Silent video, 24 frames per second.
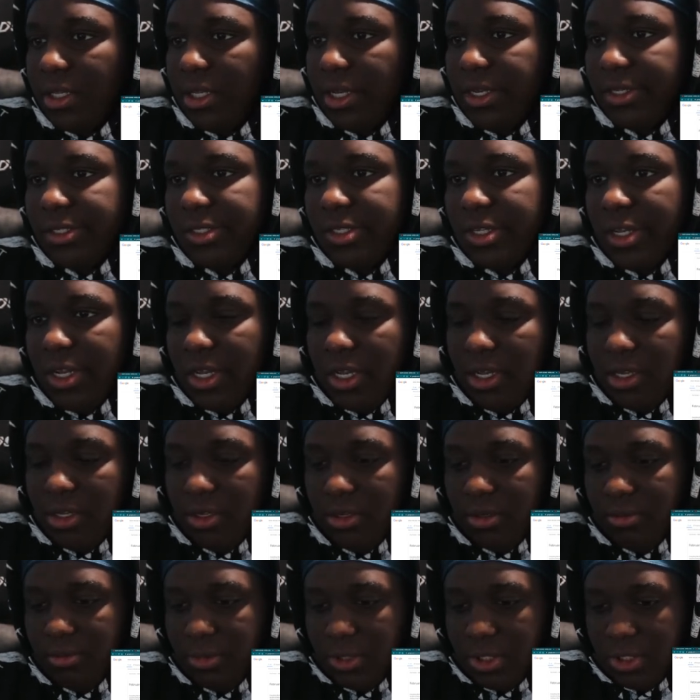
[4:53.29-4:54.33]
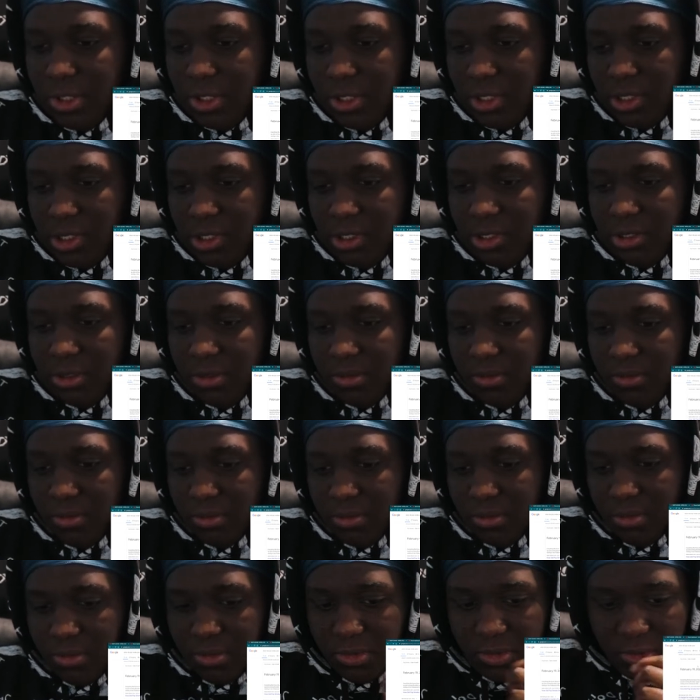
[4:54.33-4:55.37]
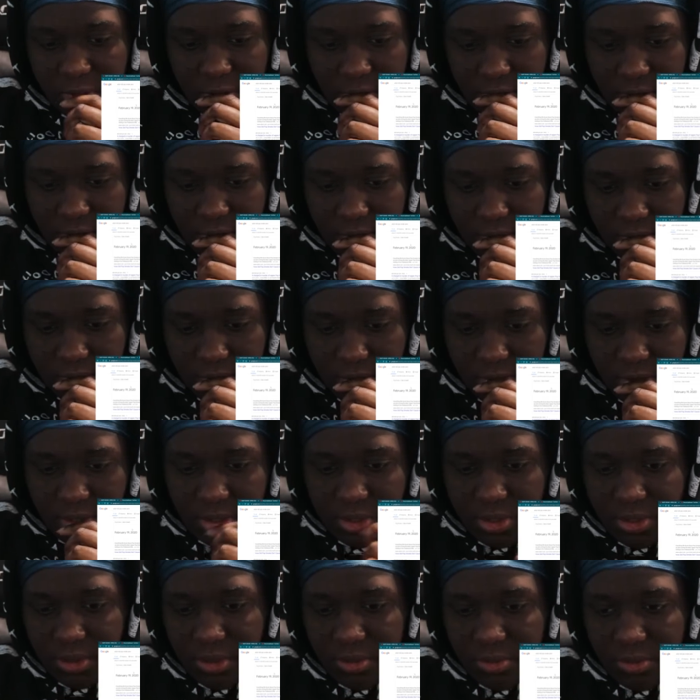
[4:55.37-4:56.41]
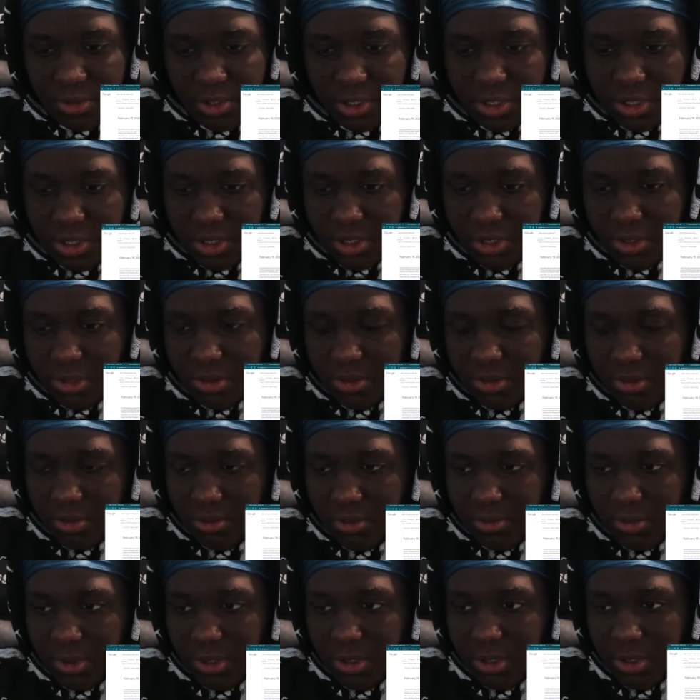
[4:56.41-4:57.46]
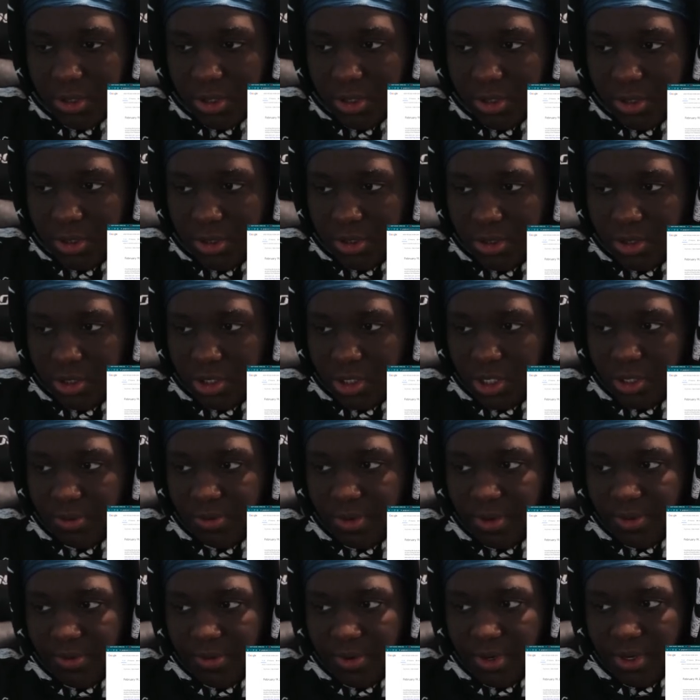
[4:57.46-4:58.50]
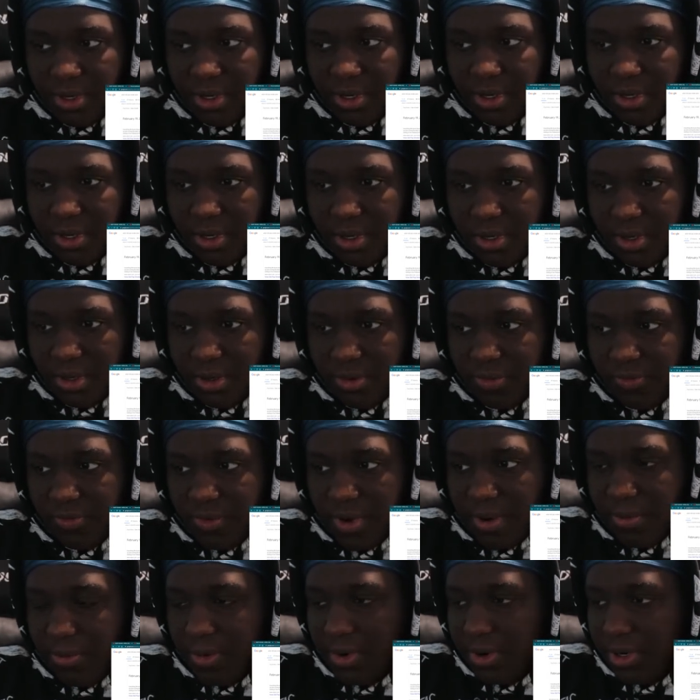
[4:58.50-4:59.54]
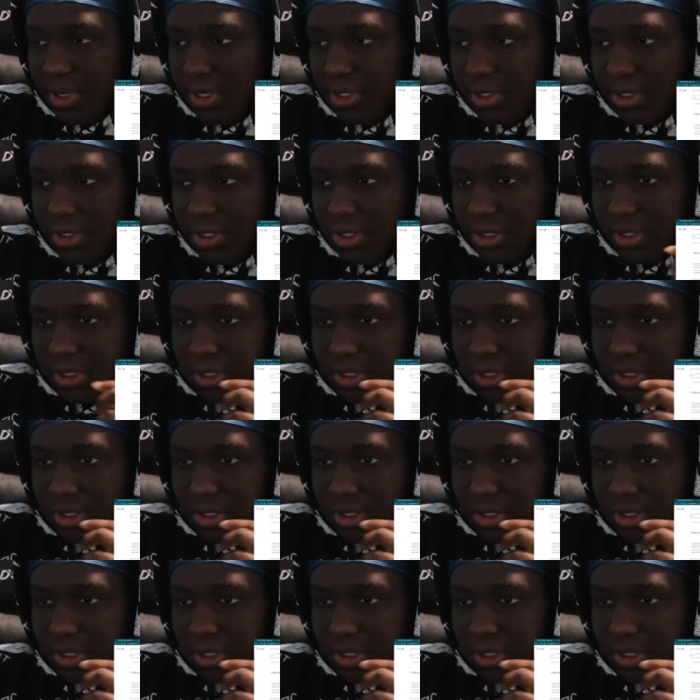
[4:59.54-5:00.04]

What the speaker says: That's like, let me see, March, January, February, that's